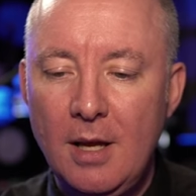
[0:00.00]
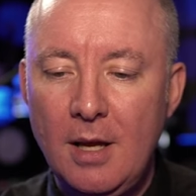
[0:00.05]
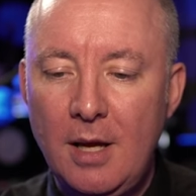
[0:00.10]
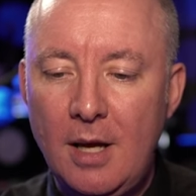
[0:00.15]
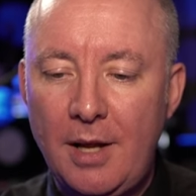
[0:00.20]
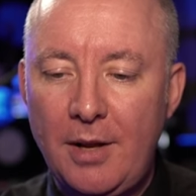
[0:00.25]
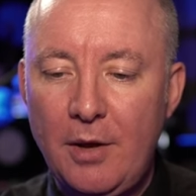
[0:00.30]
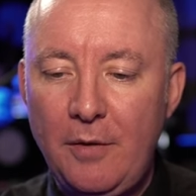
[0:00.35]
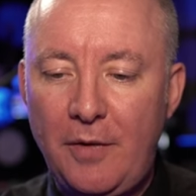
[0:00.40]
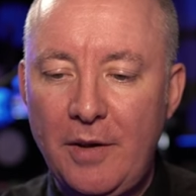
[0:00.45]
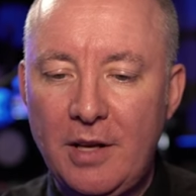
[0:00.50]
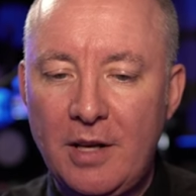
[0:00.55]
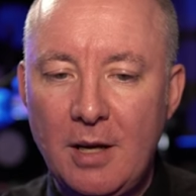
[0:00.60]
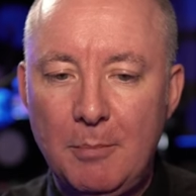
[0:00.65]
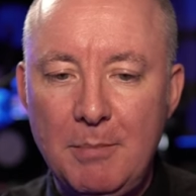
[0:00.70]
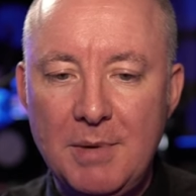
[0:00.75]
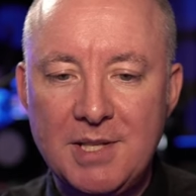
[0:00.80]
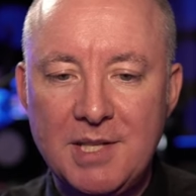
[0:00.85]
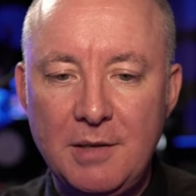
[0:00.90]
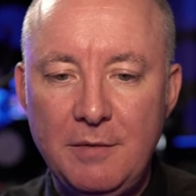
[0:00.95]
I don't think I'm
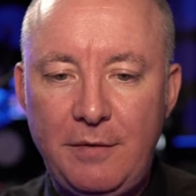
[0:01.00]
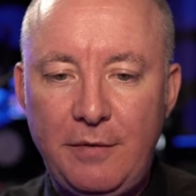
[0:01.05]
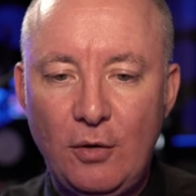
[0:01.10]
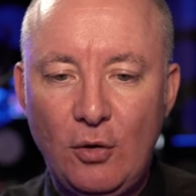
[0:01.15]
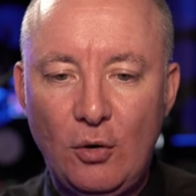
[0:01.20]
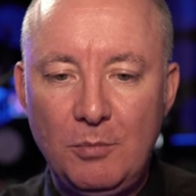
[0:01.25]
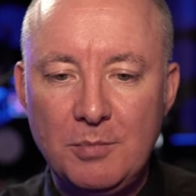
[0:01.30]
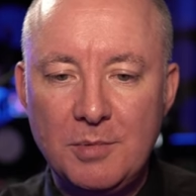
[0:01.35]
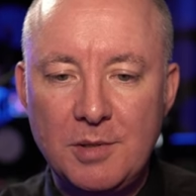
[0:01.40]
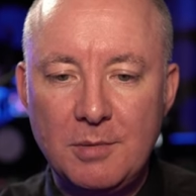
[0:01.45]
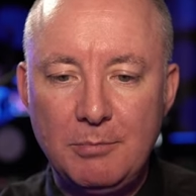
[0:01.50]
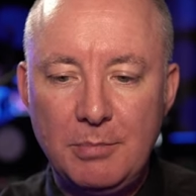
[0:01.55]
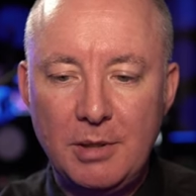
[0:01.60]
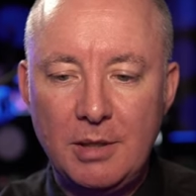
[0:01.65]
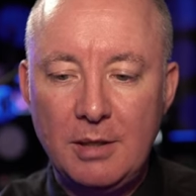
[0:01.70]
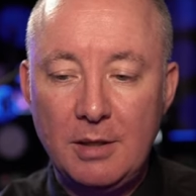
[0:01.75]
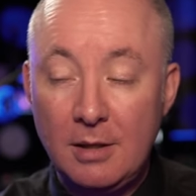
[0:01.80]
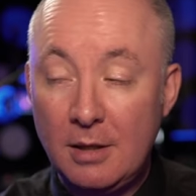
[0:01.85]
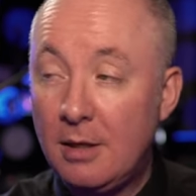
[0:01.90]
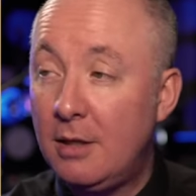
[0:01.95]
misinformed,
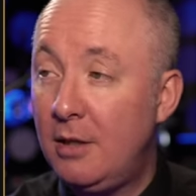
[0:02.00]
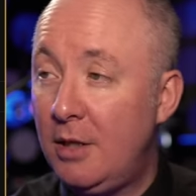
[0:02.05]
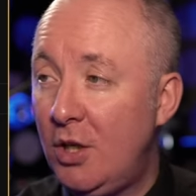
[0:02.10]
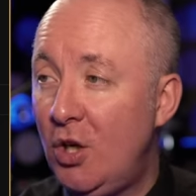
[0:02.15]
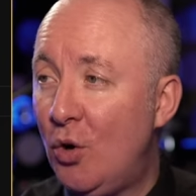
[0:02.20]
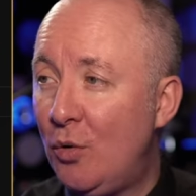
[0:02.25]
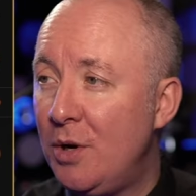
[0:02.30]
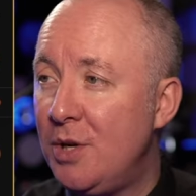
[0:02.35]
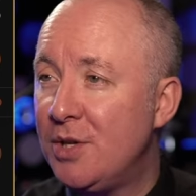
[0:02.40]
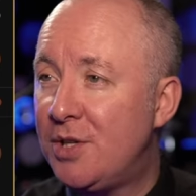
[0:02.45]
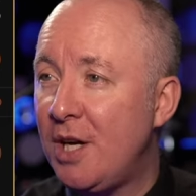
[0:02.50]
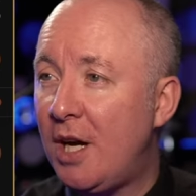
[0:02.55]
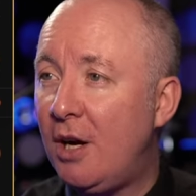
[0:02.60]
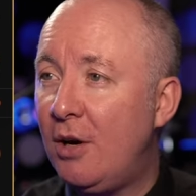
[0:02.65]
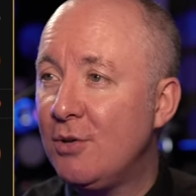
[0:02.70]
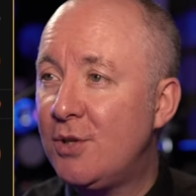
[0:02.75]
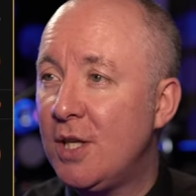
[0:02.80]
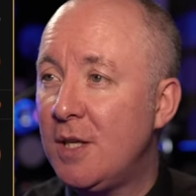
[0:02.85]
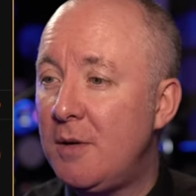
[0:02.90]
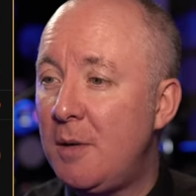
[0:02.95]
but you're
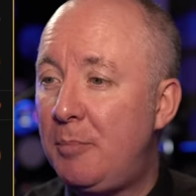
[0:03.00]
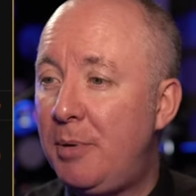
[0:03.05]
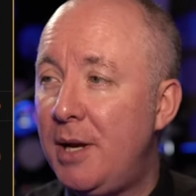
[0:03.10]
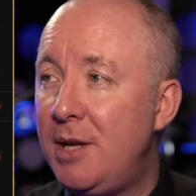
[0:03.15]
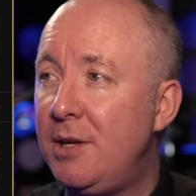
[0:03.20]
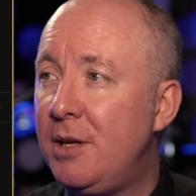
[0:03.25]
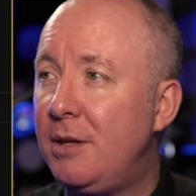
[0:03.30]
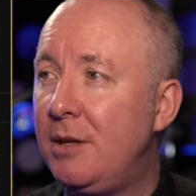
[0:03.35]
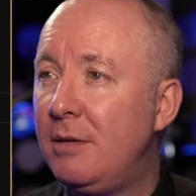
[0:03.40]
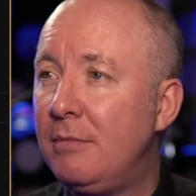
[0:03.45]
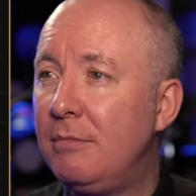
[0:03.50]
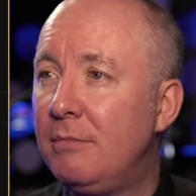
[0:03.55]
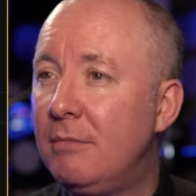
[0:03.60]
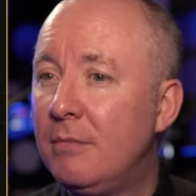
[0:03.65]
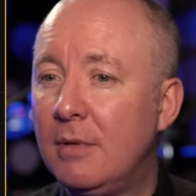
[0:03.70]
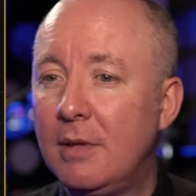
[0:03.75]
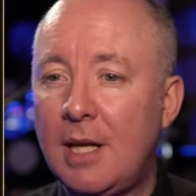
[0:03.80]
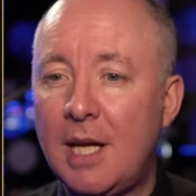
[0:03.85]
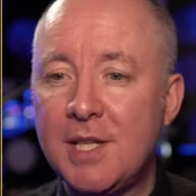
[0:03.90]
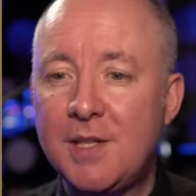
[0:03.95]
entitled to your opinion, and
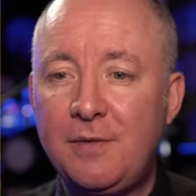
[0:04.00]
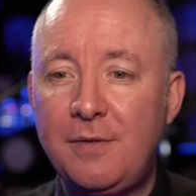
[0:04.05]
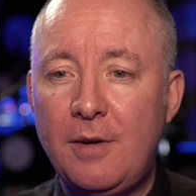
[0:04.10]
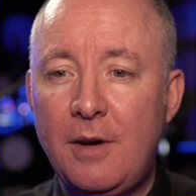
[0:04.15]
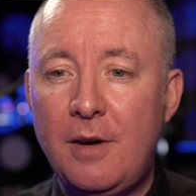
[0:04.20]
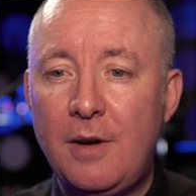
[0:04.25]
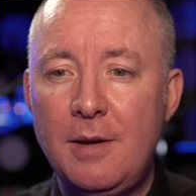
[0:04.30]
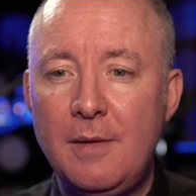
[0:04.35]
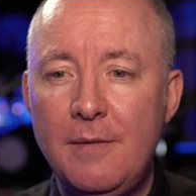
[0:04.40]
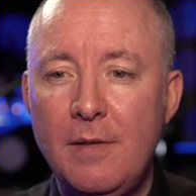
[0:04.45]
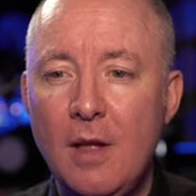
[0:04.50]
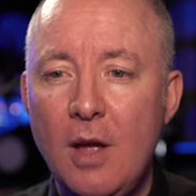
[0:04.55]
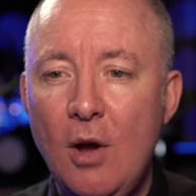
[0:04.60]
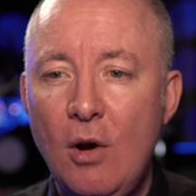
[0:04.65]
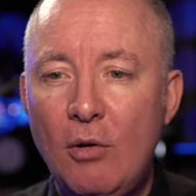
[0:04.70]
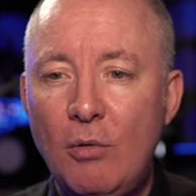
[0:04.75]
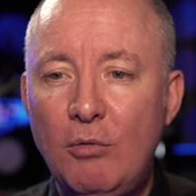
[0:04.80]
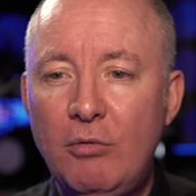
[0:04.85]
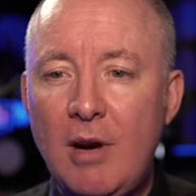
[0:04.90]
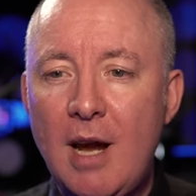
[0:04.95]
that's fine.
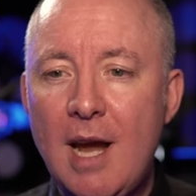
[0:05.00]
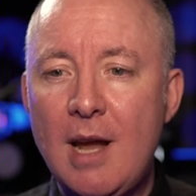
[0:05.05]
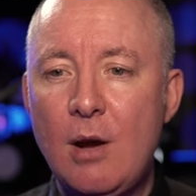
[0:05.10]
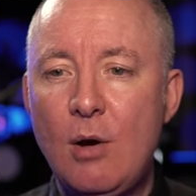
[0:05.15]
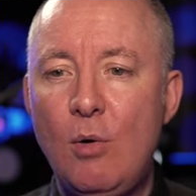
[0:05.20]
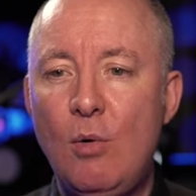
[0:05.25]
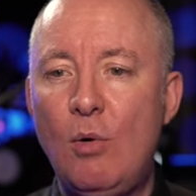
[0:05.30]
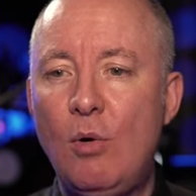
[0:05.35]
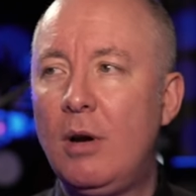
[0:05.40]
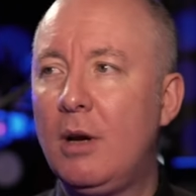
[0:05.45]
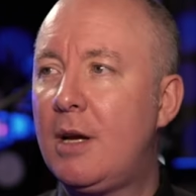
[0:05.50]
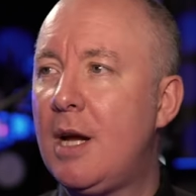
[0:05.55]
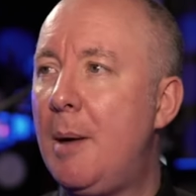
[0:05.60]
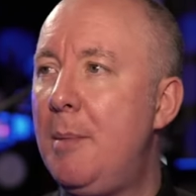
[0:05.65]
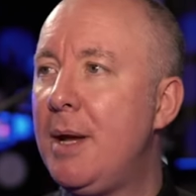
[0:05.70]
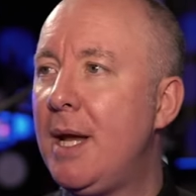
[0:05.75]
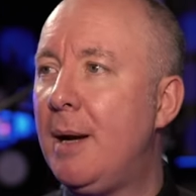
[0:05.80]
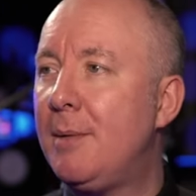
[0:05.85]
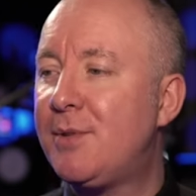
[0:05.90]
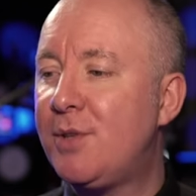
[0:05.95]
Right,
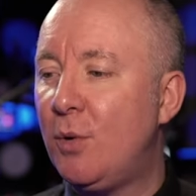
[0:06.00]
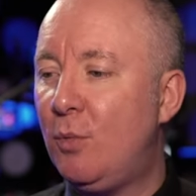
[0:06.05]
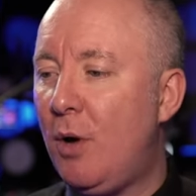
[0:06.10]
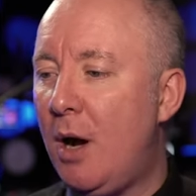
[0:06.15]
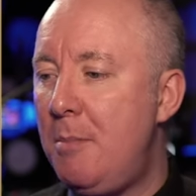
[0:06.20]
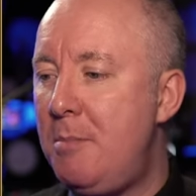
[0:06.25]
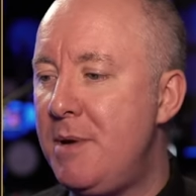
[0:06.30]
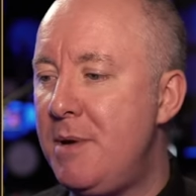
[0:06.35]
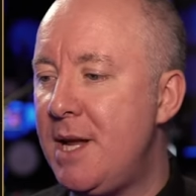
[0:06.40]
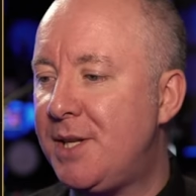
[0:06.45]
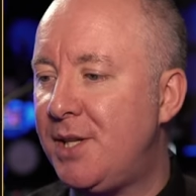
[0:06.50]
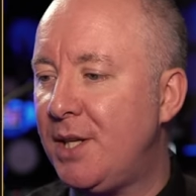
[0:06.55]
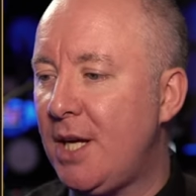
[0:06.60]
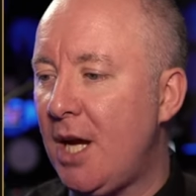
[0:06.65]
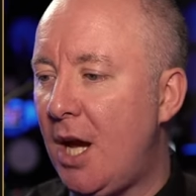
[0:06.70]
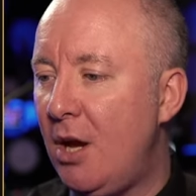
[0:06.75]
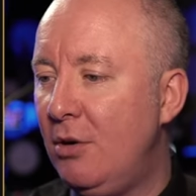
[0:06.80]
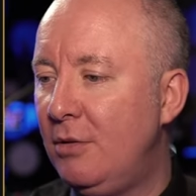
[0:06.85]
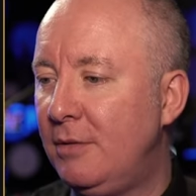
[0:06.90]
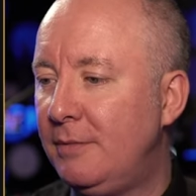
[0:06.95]
coming up to one minute to
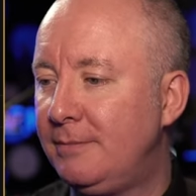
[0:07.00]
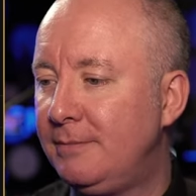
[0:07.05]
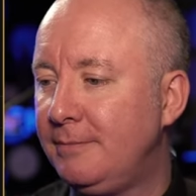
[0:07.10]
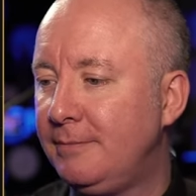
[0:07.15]
go.